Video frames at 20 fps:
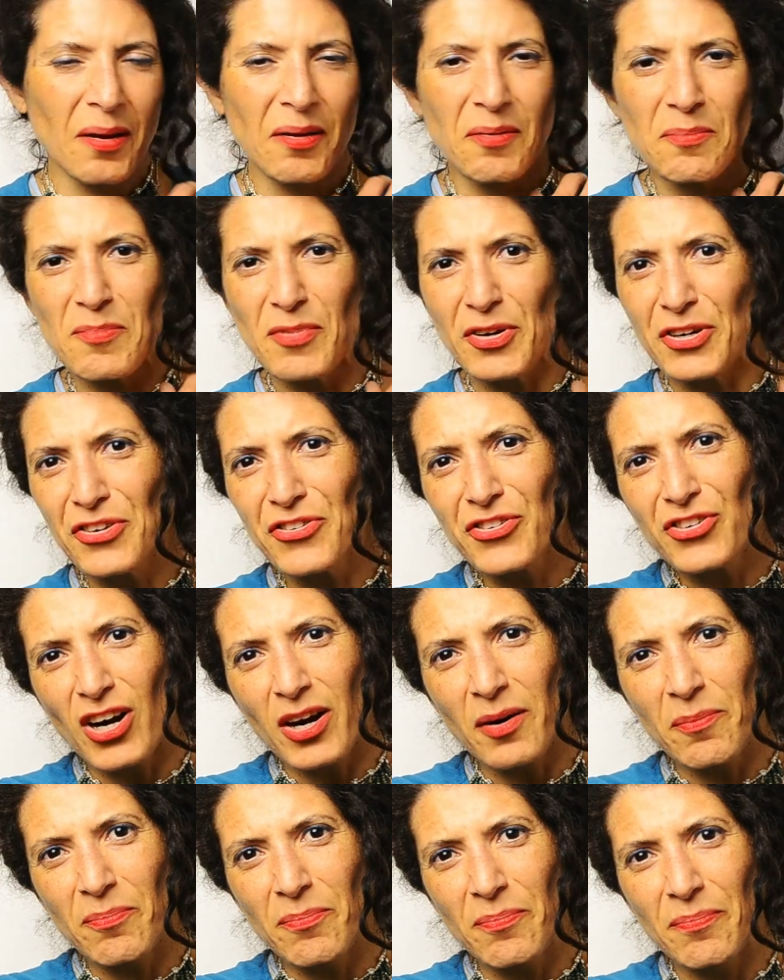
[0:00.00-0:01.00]
very
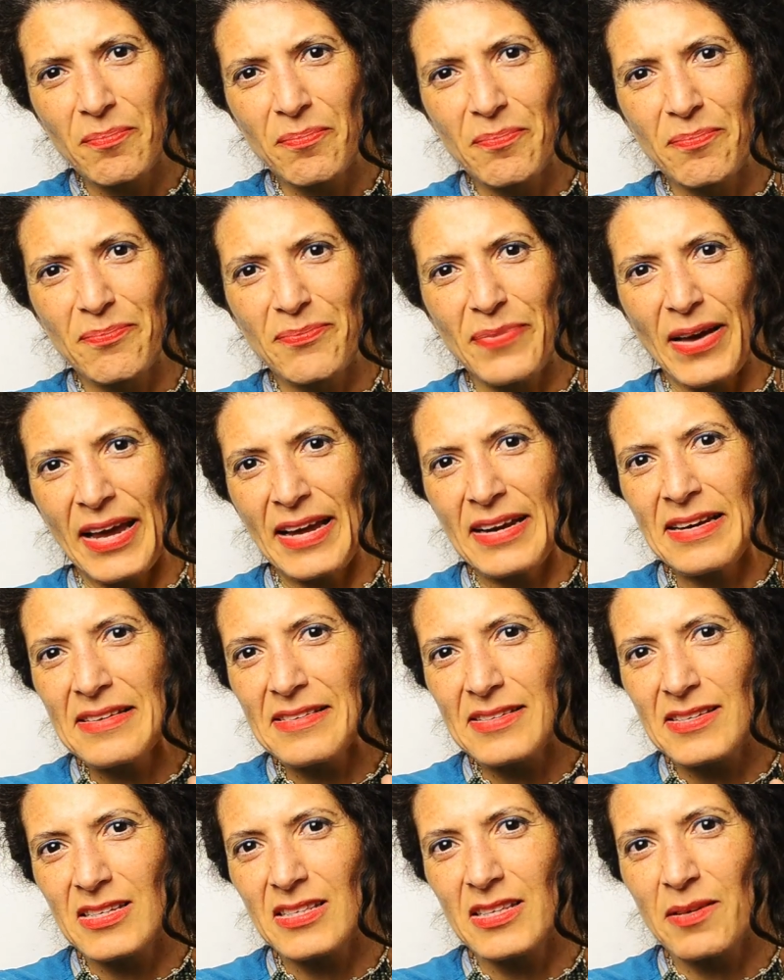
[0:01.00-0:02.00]
sharp
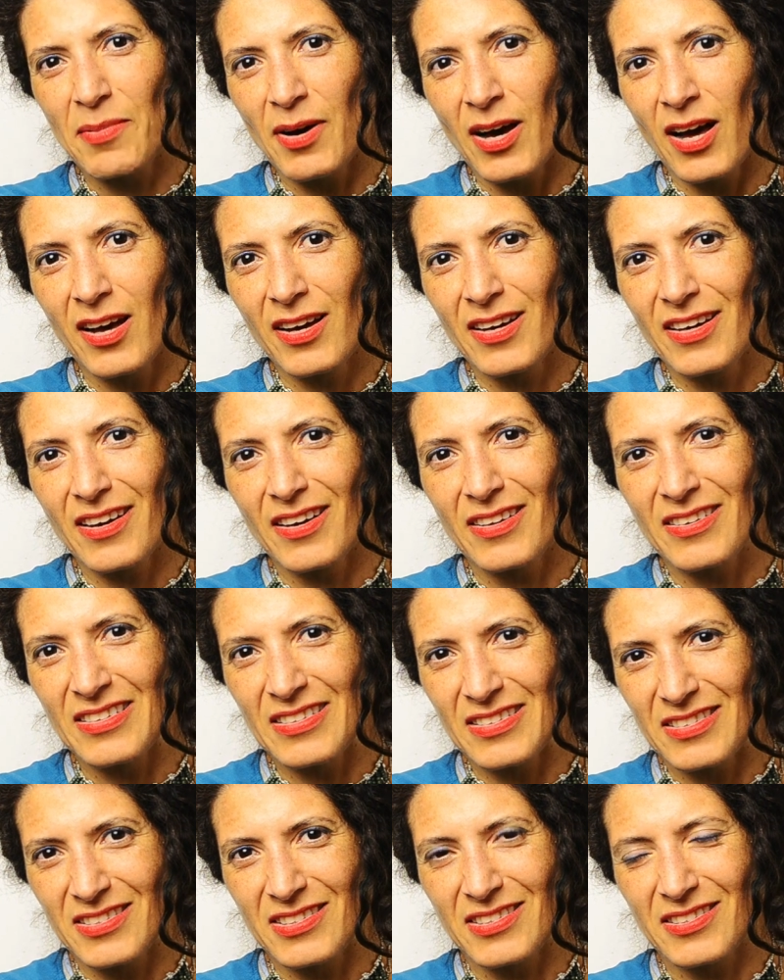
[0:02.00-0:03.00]
pains in the back, and
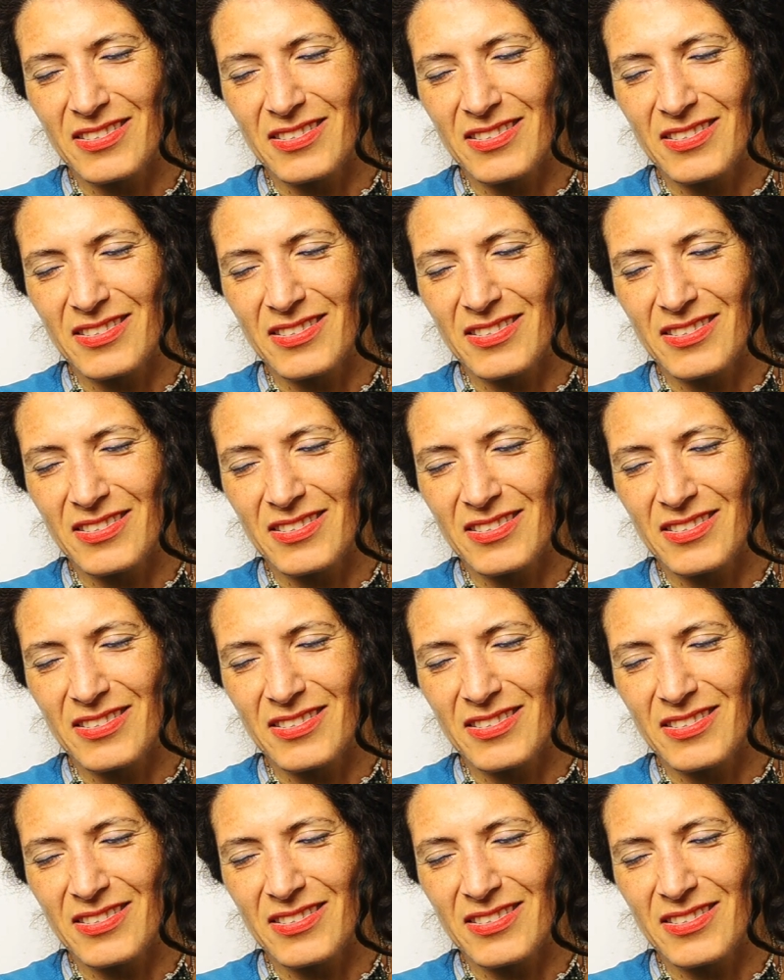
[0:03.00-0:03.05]
it